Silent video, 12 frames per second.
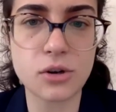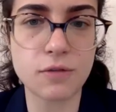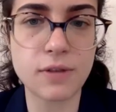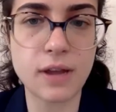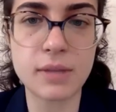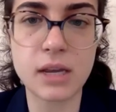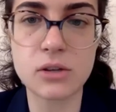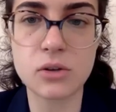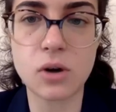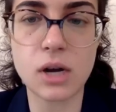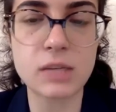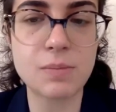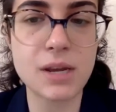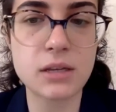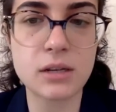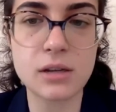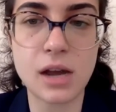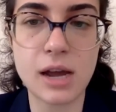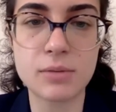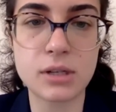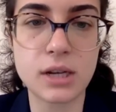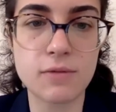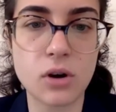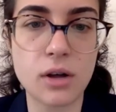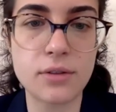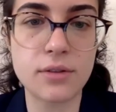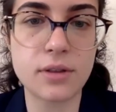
Her family has crossed space and time to give her all the